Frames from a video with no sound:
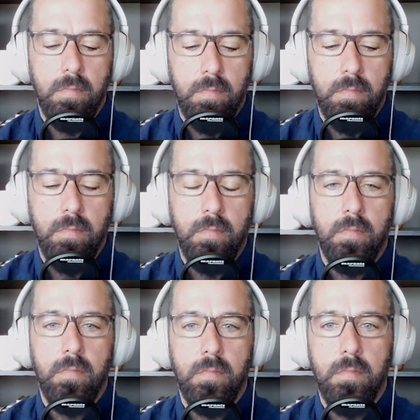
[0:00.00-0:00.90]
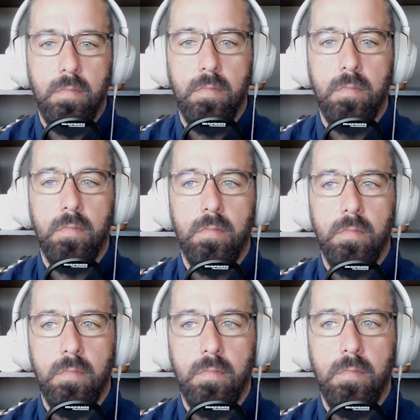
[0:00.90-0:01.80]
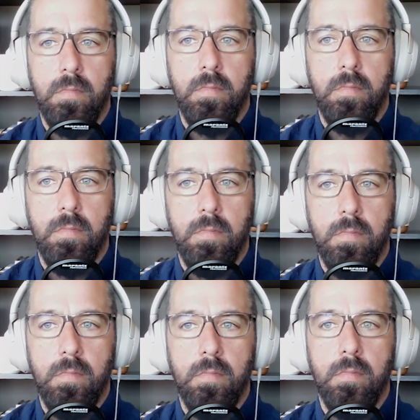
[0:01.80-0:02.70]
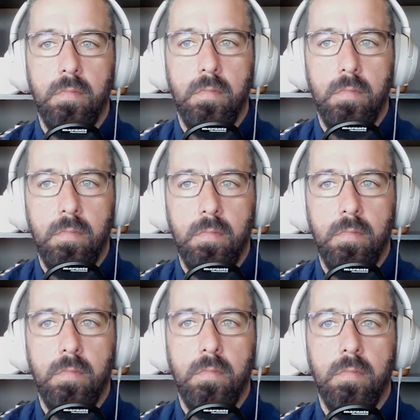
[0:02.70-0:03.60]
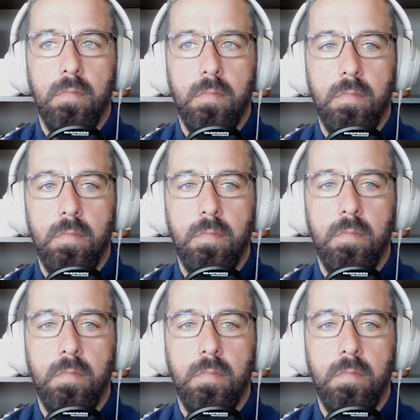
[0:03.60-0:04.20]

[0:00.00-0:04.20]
The person shown says nothing.